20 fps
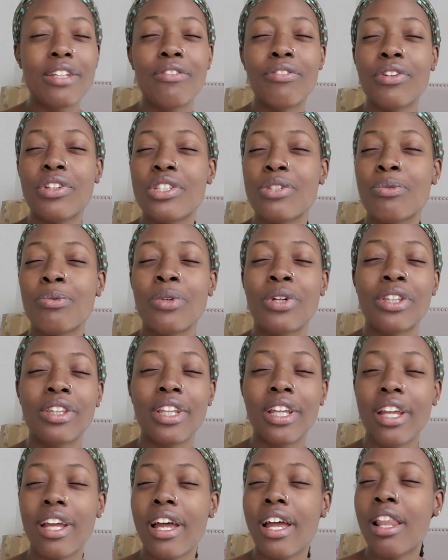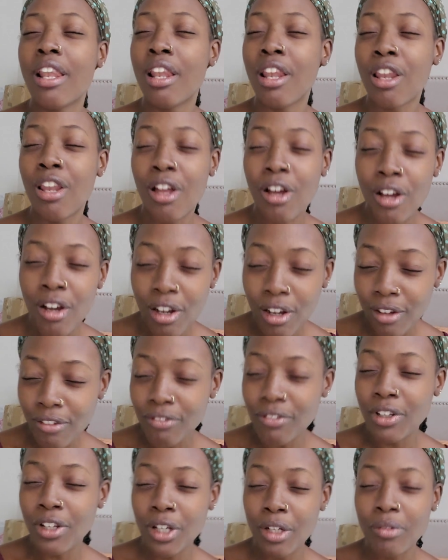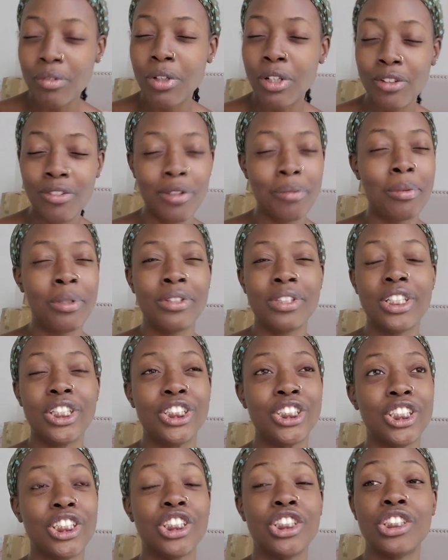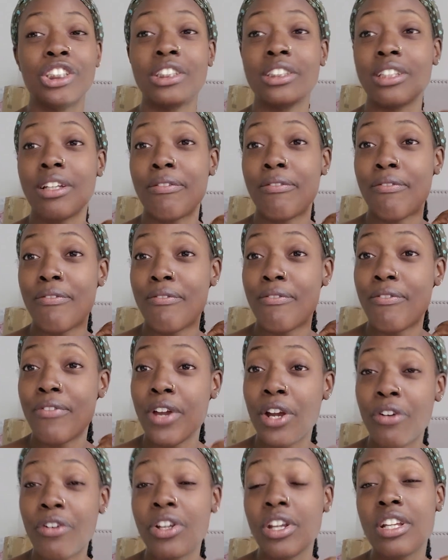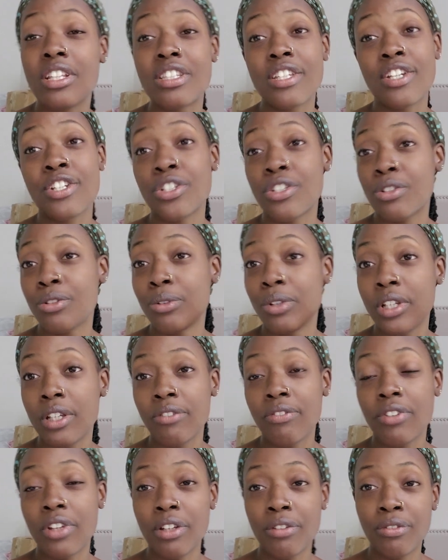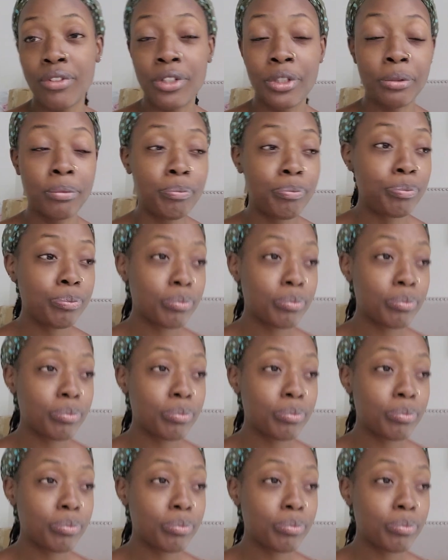if it's one thing I love, love, love about Deja, she's a very intentional gift giver.